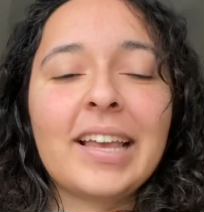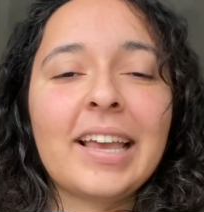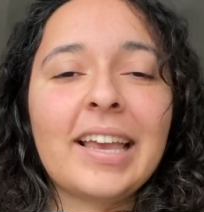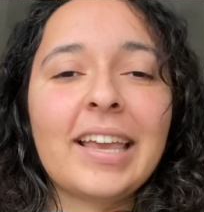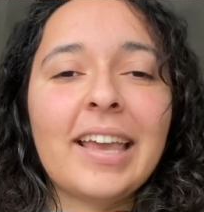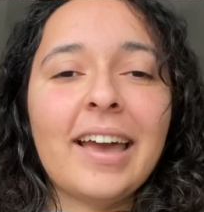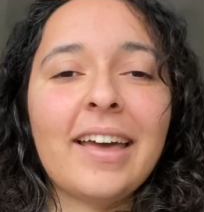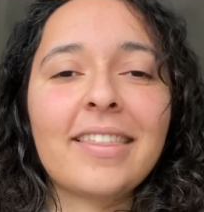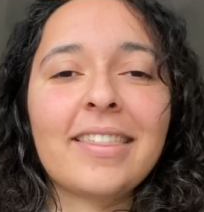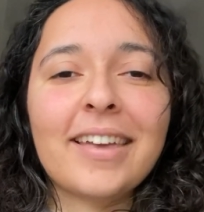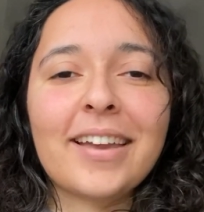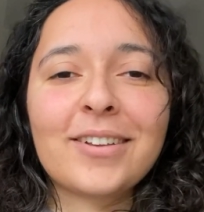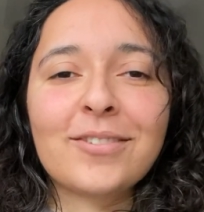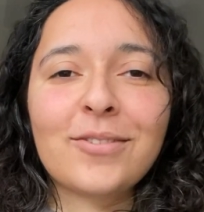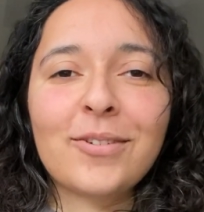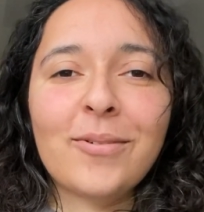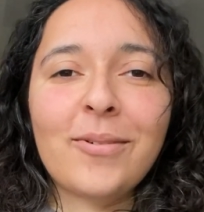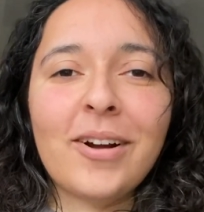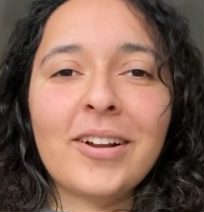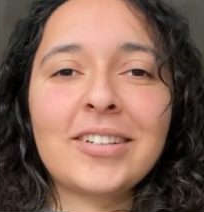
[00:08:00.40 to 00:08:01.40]
yeah, thanks
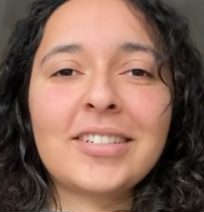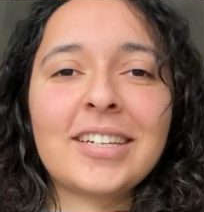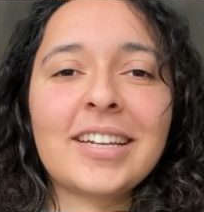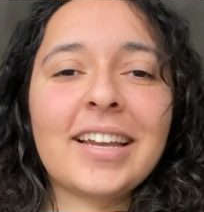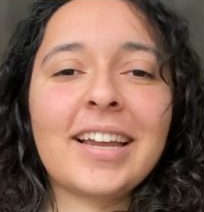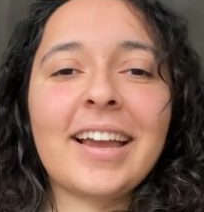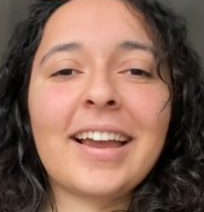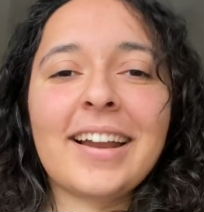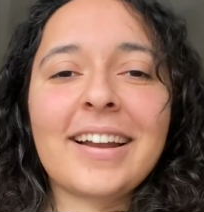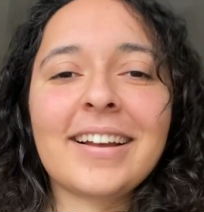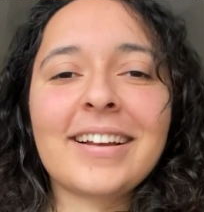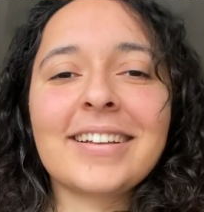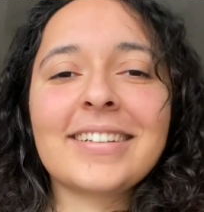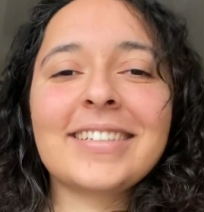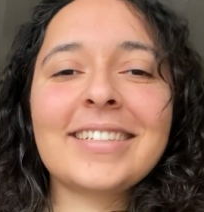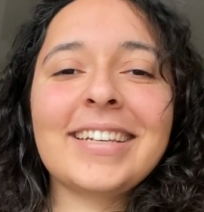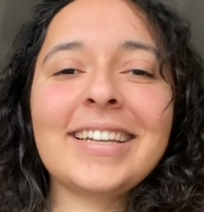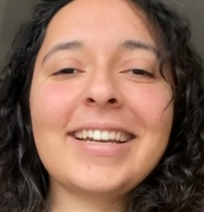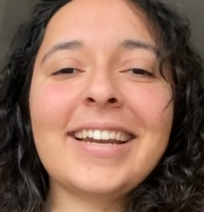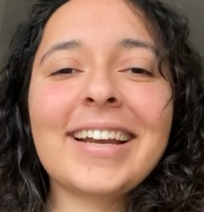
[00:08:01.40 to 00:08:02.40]
for watching, and I'll
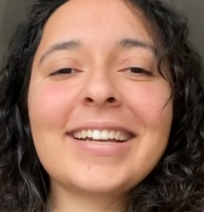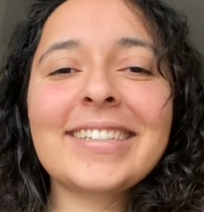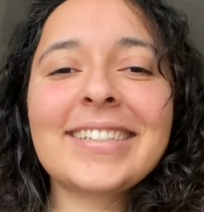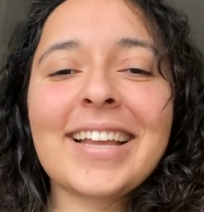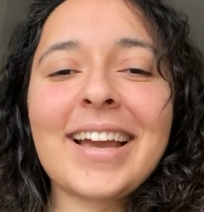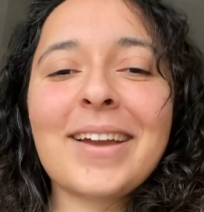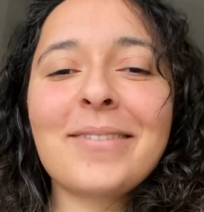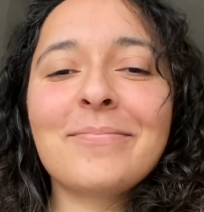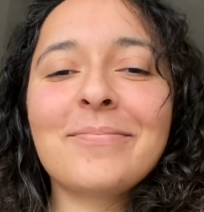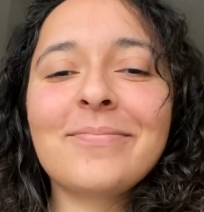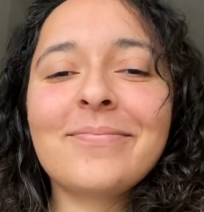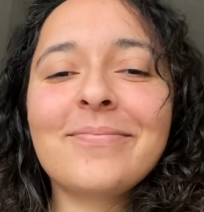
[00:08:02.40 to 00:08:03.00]
see you next time.